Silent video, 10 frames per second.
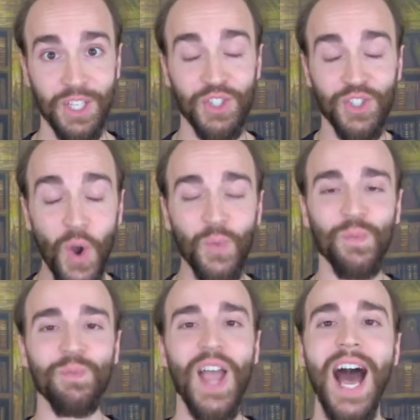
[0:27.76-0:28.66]

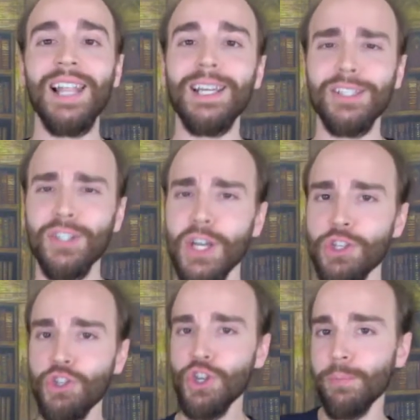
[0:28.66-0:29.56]
So let's
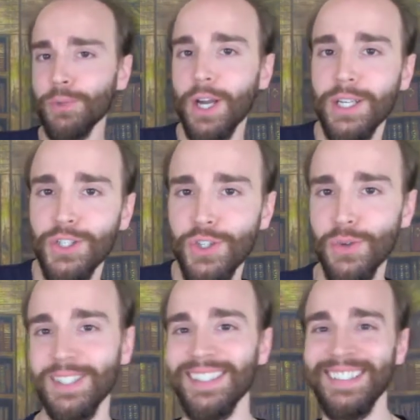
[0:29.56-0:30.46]
jump right into
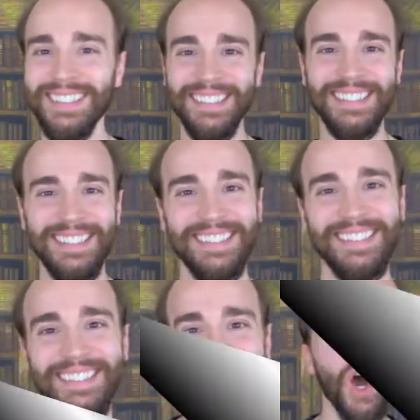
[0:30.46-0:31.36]
it.
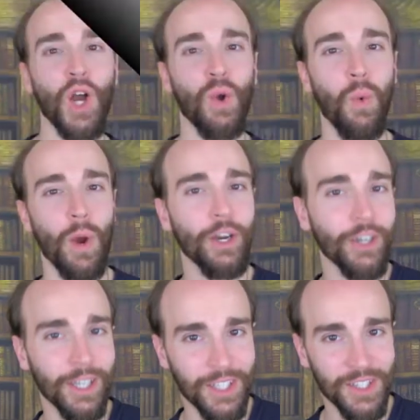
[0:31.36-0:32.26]

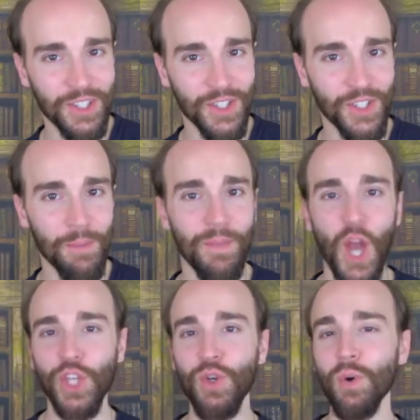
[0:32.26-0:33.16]
Aquarius,
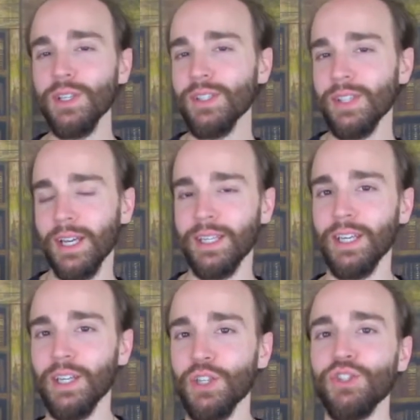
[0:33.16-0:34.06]
your
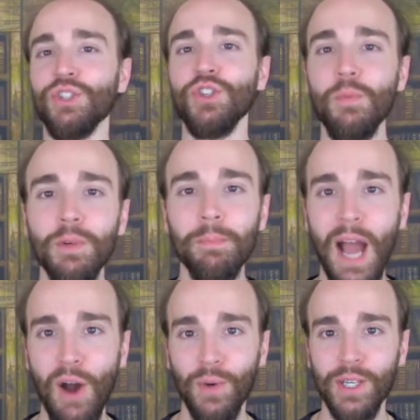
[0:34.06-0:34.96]
psychic
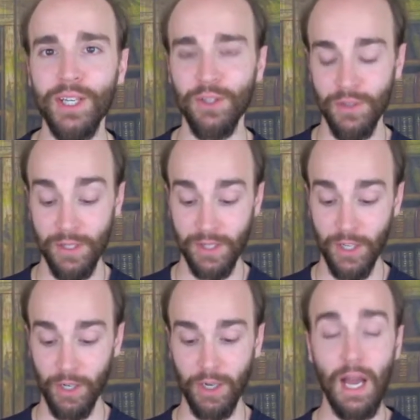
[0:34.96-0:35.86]
superpower here this
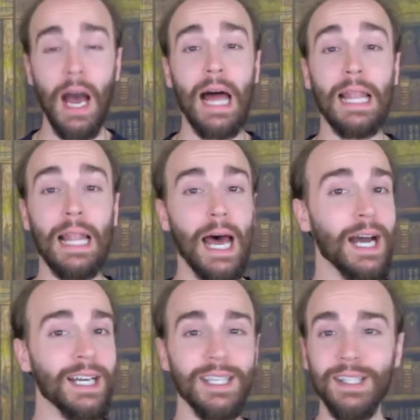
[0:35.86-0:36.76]
year
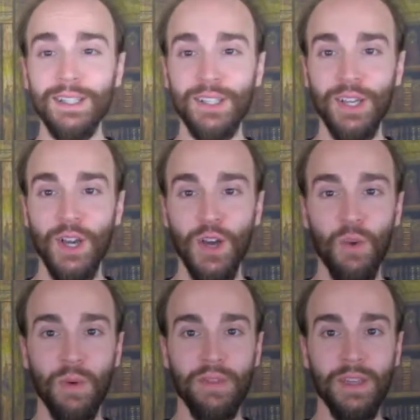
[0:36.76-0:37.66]
lies
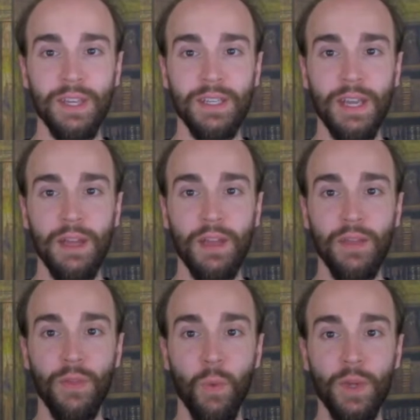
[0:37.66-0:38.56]
within
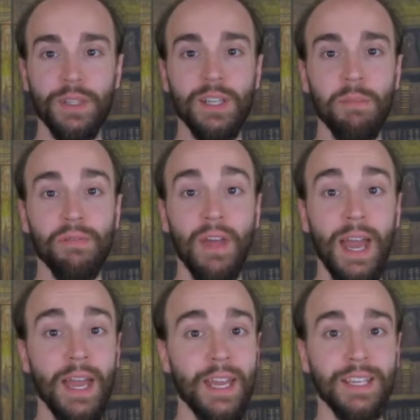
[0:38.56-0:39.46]
the wisdom of the
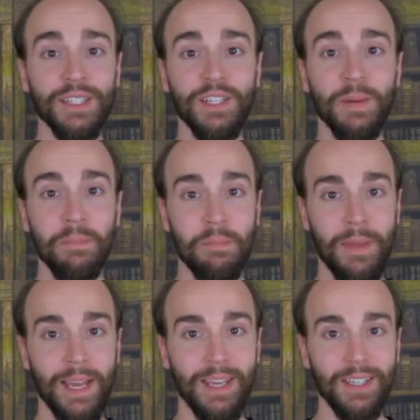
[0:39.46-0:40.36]
Hanged
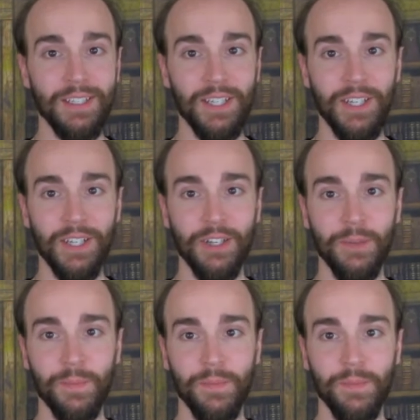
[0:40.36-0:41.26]
Man here.